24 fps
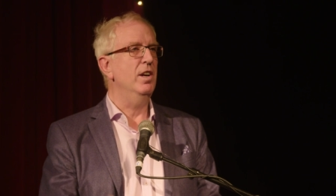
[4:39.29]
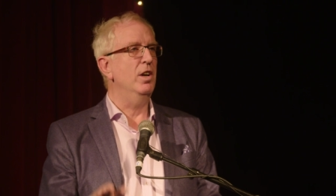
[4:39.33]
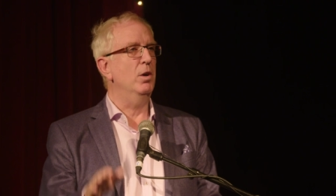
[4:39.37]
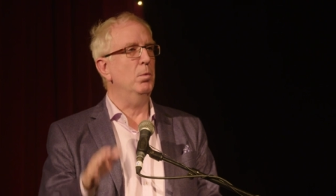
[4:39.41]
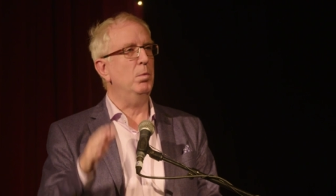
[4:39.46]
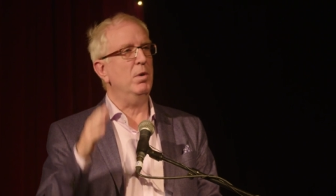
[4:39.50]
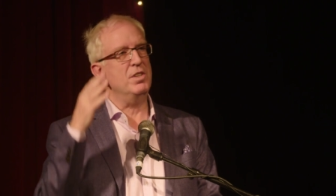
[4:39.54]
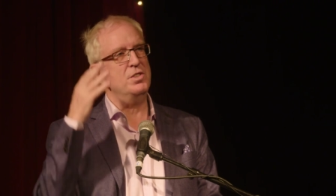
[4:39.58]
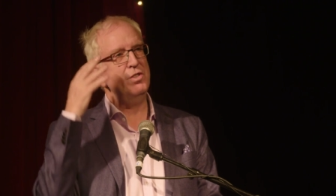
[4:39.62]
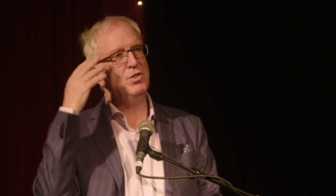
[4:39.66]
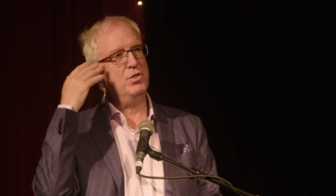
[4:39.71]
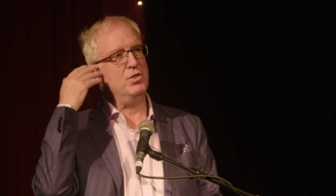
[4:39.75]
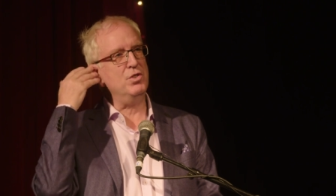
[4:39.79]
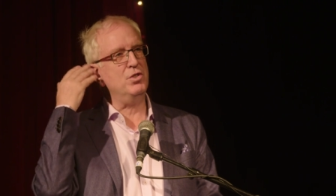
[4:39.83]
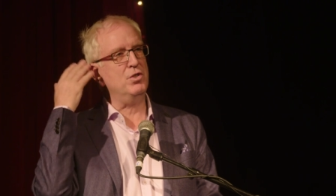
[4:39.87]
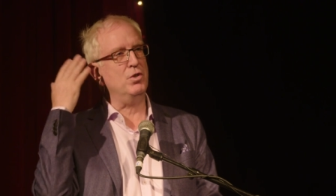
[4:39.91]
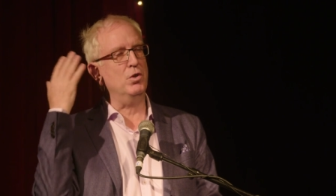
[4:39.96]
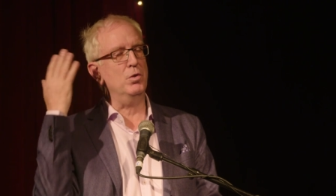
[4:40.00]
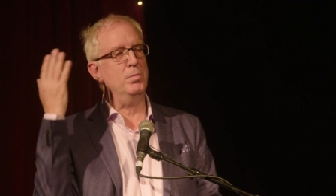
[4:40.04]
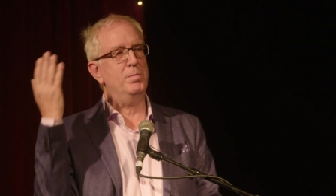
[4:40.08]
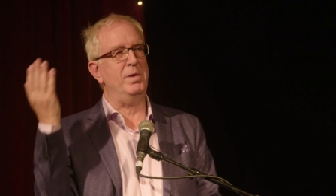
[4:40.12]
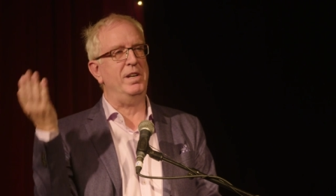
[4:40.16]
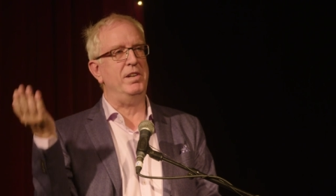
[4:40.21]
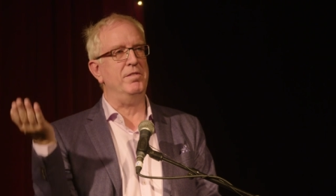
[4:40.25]
It wasn't just
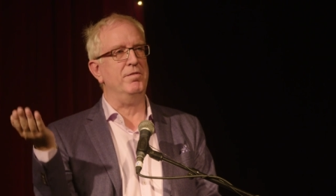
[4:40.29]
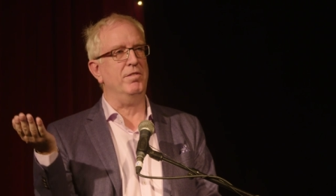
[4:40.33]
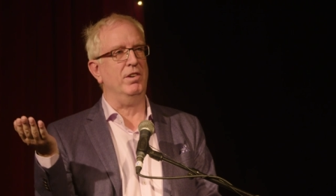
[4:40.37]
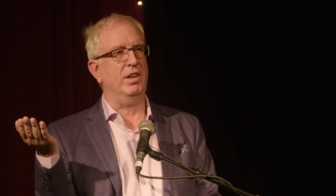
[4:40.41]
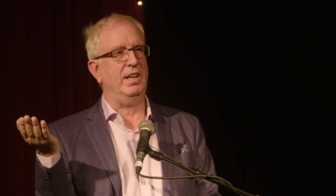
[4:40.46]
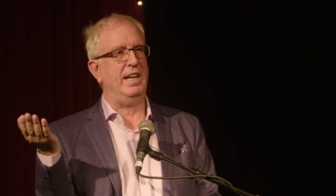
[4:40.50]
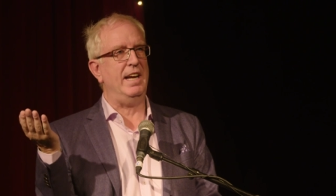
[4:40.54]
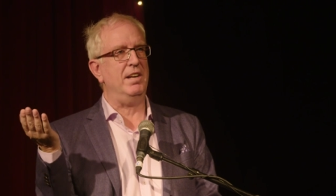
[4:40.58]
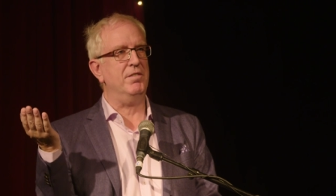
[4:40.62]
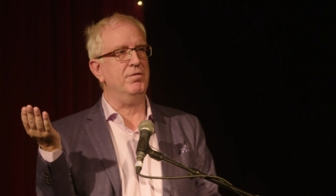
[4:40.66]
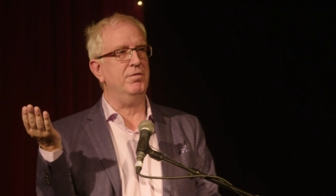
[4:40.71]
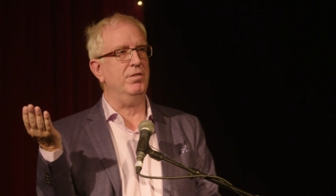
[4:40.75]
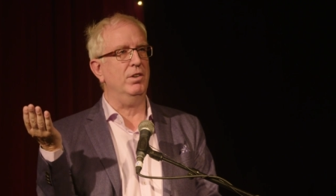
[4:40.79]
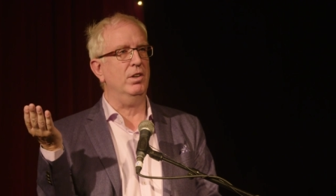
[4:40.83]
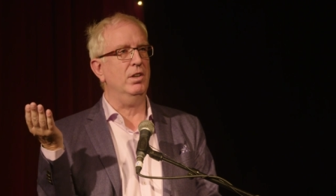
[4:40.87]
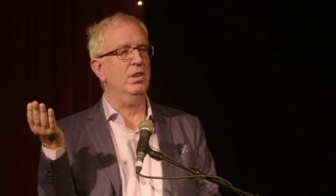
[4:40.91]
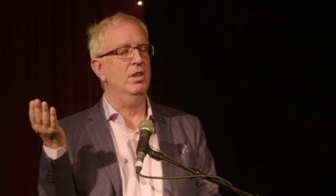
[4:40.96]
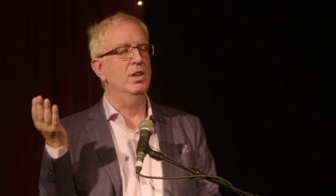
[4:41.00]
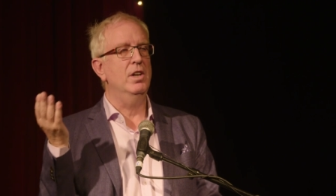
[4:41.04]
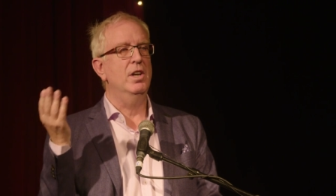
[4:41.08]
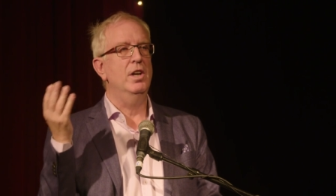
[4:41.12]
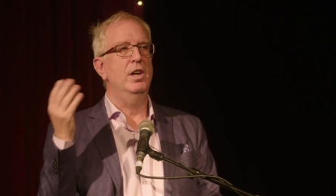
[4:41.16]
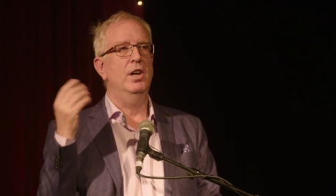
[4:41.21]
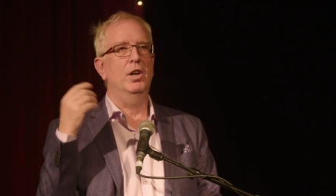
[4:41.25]
her being forgetful,